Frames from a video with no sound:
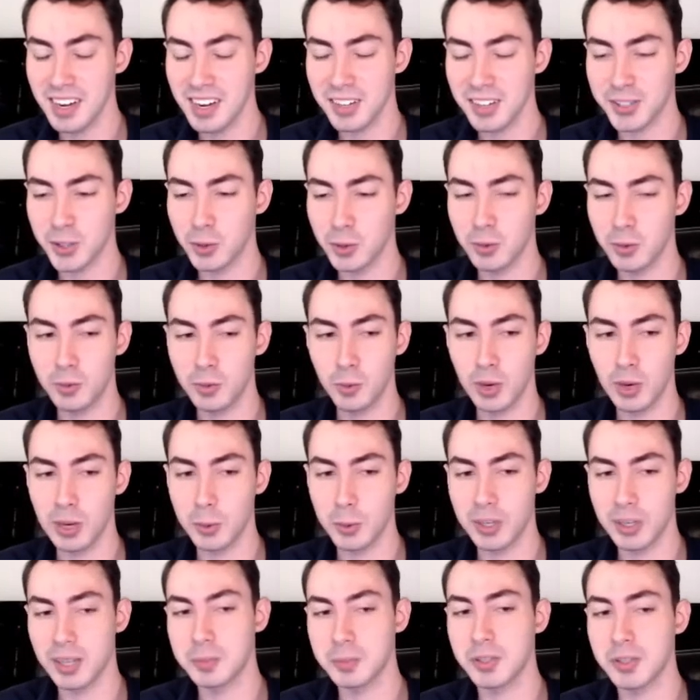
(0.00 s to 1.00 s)
So when
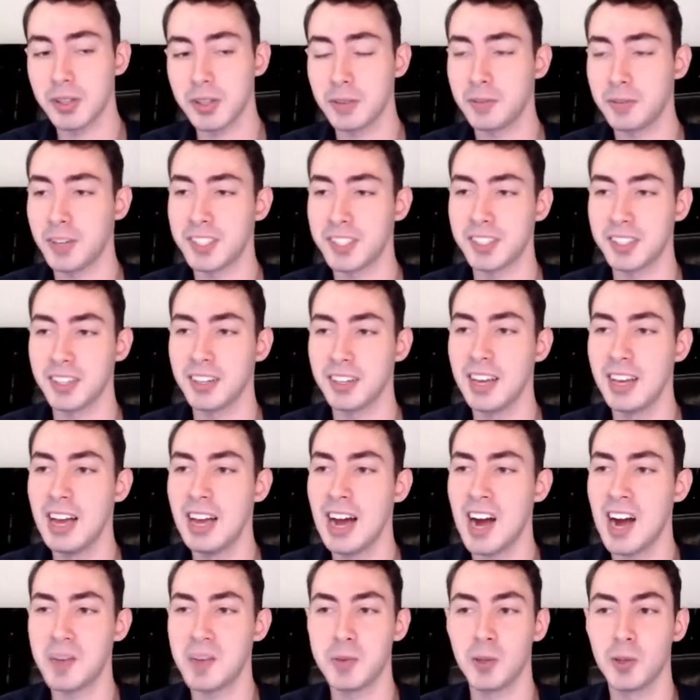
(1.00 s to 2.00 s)
it comes to the fuzzing,
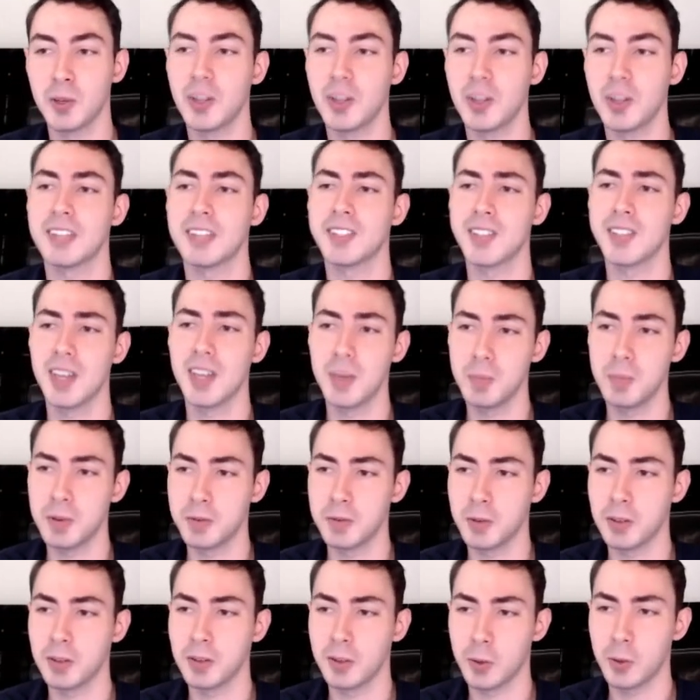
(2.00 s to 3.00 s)
I've been looking at Scapy
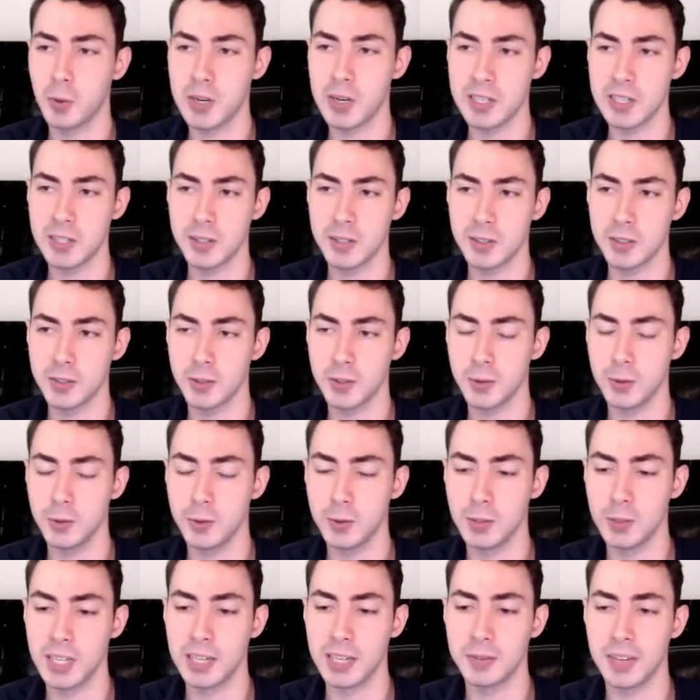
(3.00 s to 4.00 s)
for a little while
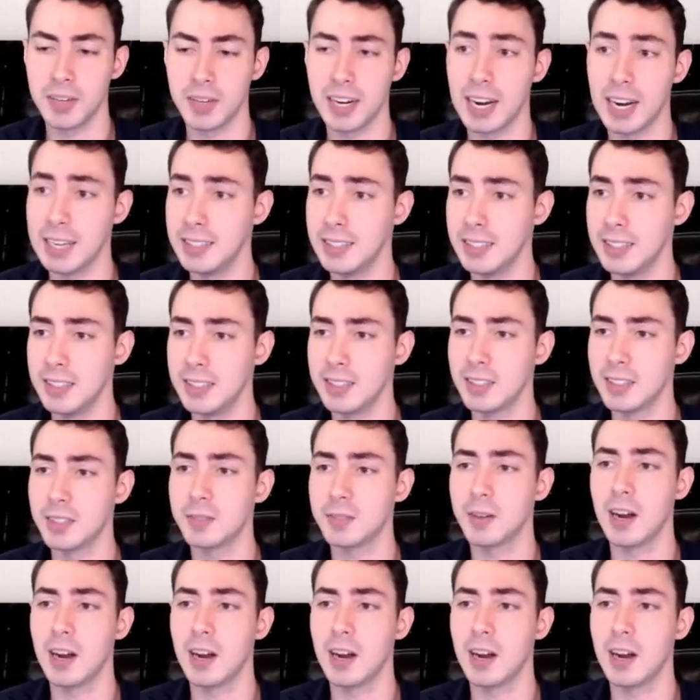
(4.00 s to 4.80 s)
to kind of get ideas for